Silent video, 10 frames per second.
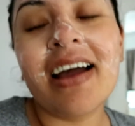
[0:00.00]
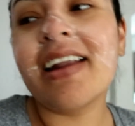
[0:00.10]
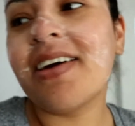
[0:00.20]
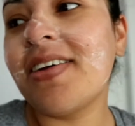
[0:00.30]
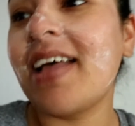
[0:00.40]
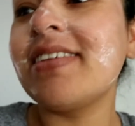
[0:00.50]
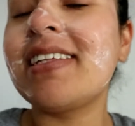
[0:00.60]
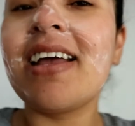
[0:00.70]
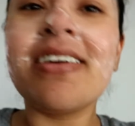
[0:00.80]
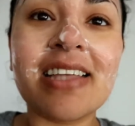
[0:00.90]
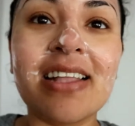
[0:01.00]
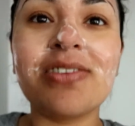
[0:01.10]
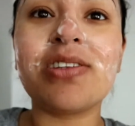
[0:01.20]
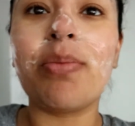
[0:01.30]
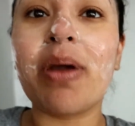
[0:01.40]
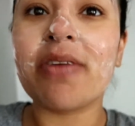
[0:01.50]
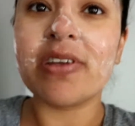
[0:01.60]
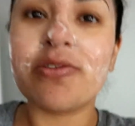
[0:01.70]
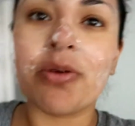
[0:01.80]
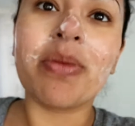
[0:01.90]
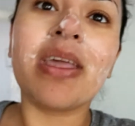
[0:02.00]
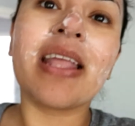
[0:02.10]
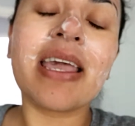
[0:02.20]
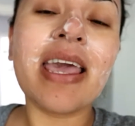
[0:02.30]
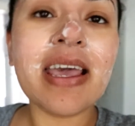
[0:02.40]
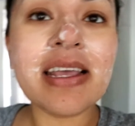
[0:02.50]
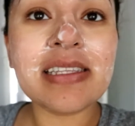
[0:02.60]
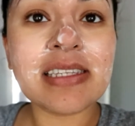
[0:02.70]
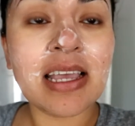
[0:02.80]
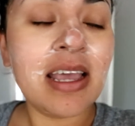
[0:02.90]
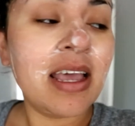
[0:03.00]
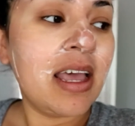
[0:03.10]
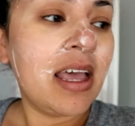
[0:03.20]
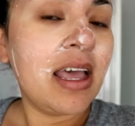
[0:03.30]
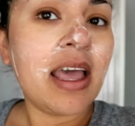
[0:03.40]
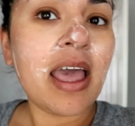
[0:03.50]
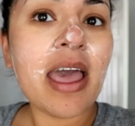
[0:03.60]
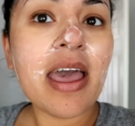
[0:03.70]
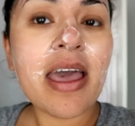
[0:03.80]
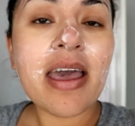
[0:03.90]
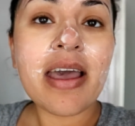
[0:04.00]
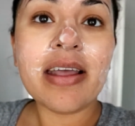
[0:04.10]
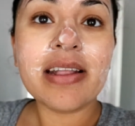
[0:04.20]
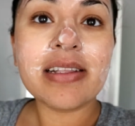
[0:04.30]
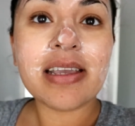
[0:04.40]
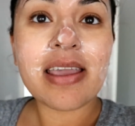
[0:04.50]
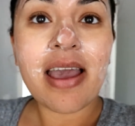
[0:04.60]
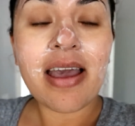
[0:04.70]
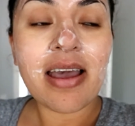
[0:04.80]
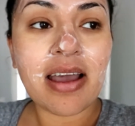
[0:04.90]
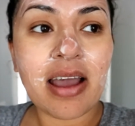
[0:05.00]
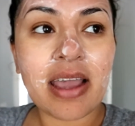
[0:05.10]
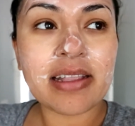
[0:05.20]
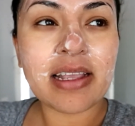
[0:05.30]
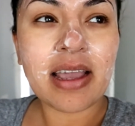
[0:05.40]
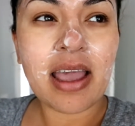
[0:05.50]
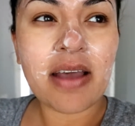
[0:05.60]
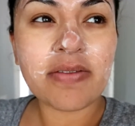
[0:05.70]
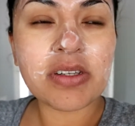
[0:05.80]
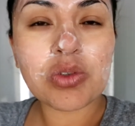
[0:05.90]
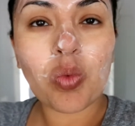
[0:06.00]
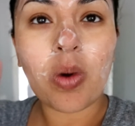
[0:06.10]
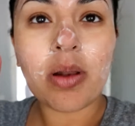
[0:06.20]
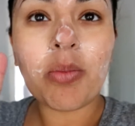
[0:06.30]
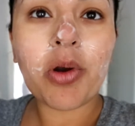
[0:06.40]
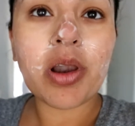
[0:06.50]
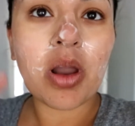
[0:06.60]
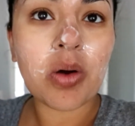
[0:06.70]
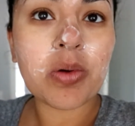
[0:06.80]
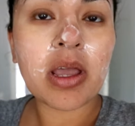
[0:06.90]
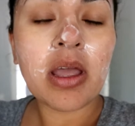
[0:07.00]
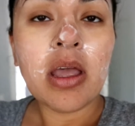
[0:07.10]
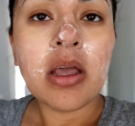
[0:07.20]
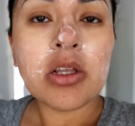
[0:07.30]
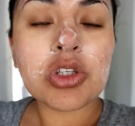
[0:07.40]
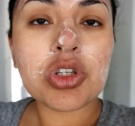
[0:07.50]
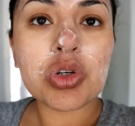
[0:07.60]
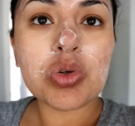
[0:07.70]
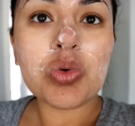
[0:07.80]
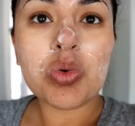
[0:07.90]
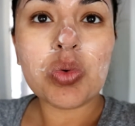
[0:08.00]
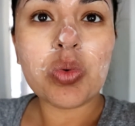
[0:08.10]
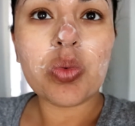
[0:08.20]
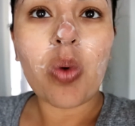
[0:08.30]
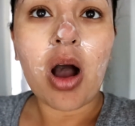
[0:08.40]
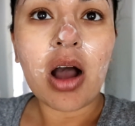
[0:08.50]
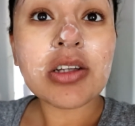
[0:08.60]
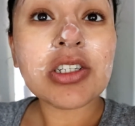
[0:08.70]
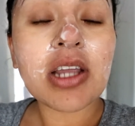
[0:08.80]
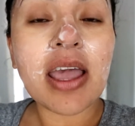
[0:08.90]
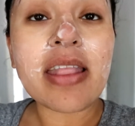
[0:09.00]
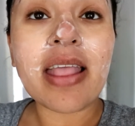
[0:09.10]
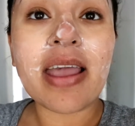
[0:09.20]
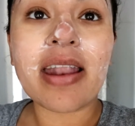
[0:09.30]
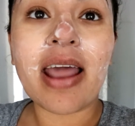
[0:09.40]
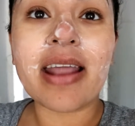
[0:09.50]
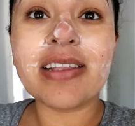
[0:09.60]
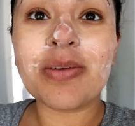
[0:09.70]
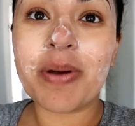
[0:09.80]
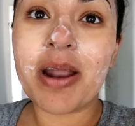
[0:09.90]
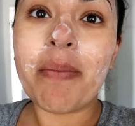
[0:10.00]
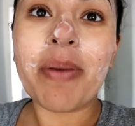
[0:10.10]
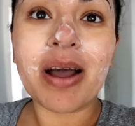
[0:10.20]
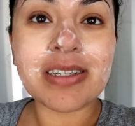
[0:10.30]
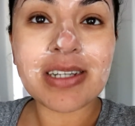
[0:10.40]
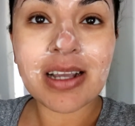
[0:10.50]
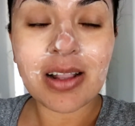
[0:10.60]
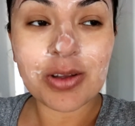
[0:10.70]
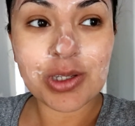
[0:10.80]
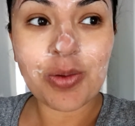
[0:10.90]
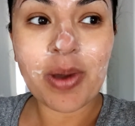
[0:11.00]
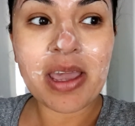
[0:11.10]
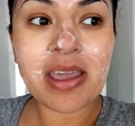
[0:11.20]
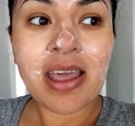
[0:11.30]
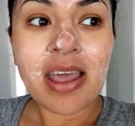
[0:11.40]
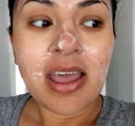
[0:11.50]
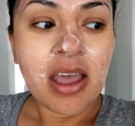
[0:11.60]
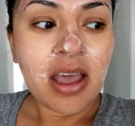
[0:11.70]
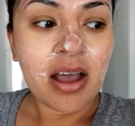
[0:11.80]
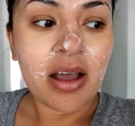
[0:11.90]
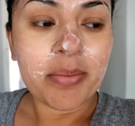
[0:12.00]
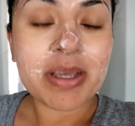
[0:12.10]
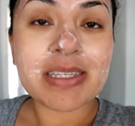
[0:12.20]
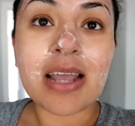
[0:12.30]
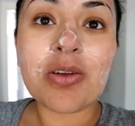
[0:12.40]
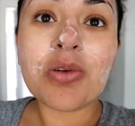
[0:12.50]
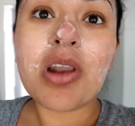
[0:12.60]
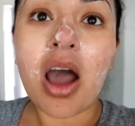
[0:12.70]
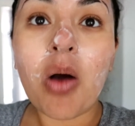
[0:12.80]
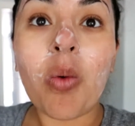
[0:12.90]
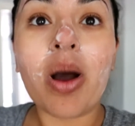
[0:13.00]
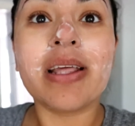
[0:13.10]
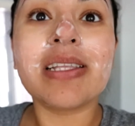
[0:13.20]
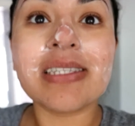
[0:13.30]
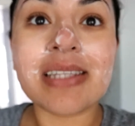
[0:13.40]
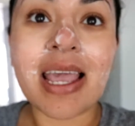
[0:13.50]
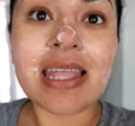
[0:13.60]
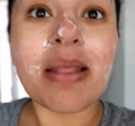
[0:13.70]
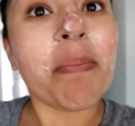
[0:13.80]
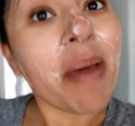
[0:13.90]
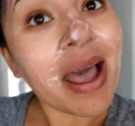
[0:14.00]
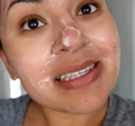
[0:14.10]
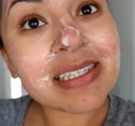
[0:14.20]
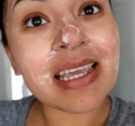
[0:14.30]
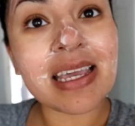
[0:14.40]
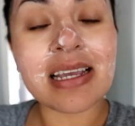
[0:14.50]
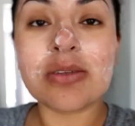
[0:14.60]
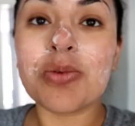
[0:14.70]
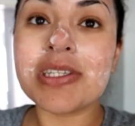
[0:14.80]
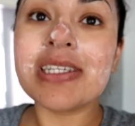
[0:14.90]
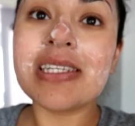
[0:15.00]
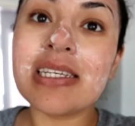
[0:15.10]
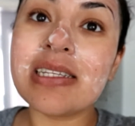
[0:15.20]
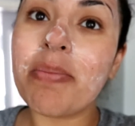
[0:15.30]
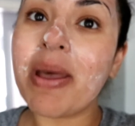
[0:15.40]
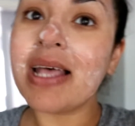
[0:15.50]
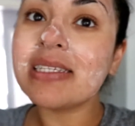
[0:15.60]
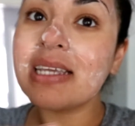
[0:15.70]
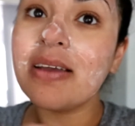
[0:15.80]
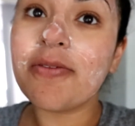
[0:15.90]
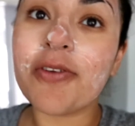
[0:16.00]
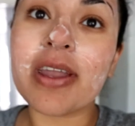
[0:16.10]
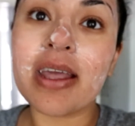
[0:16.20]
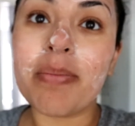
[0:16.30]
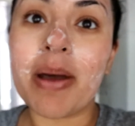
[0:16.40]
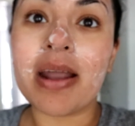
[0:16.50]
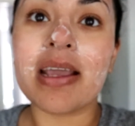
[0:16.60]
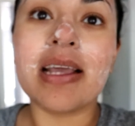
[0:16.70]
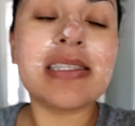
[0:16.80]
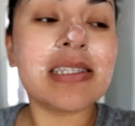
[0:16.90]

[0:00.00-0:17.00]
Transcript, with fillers: I'm gonna go downstairs and do some breakfast for me and the kids and yeah I think I have just one more load to wash and then I need to put a bunch of clothes away um, because I do not want it to stay in the basket because once it stays in the basket forget about it it's